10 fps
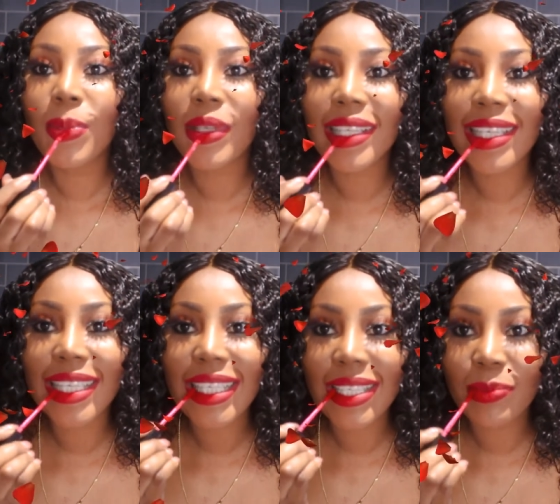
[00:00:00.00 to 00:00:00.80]

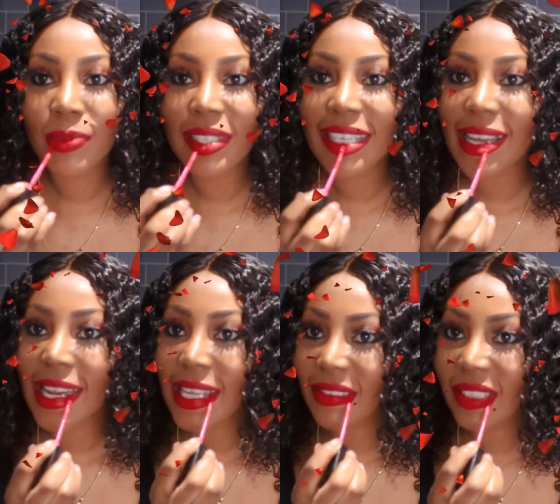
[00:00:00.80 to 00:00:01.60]
bloody,
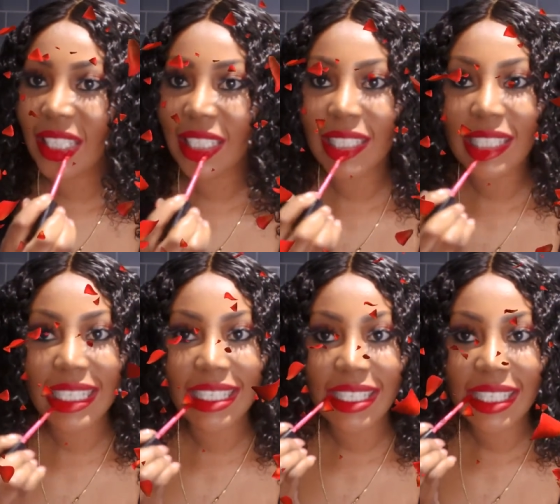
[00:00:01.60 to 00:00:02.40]
bloody
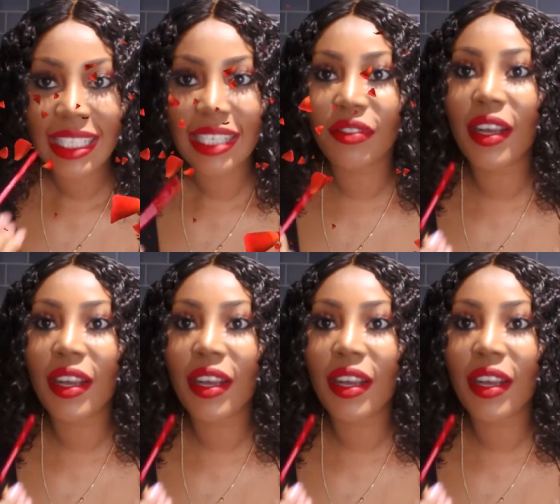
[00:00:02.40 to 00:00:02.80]
Valentine. I've